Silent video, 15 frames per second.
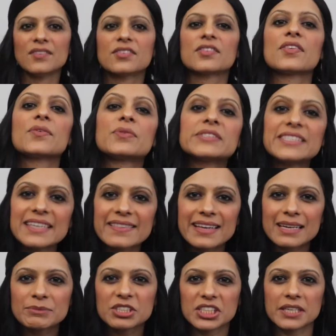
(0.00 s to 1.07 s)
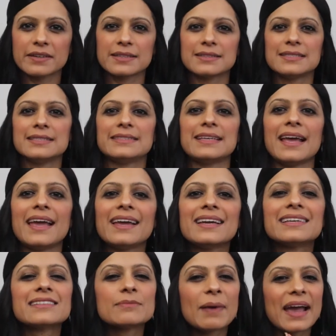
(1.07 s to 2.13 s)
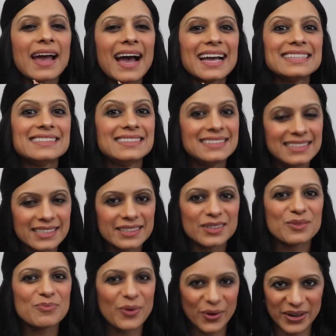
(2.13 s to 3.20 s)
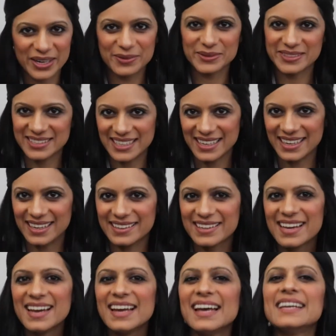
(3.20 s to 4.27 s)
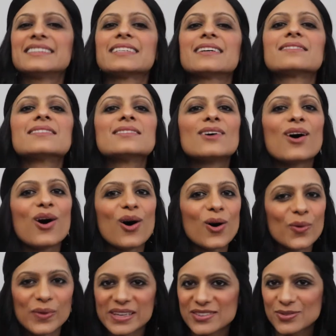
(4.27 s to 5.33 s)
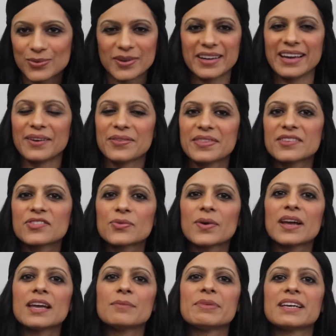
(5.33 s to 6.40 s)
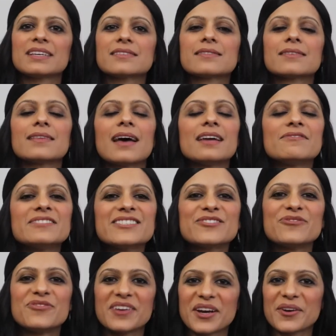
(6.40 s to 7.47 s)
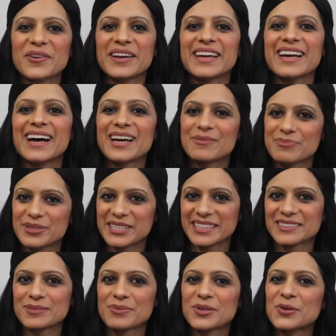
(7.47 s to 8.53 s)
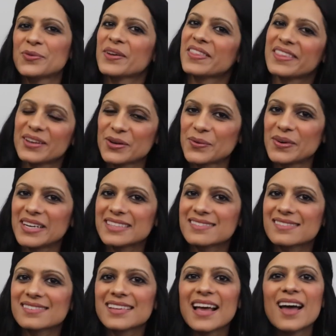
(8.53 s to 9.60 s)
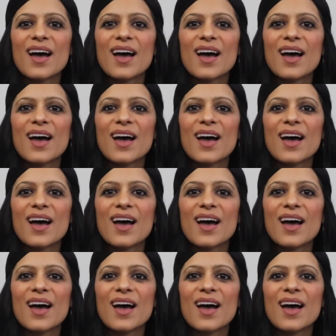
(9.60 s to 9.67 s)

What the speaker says: So the routine that I'm sharing today is my ideal morning routine. It doesn't always work out this way because life is very unpredictable with little ones.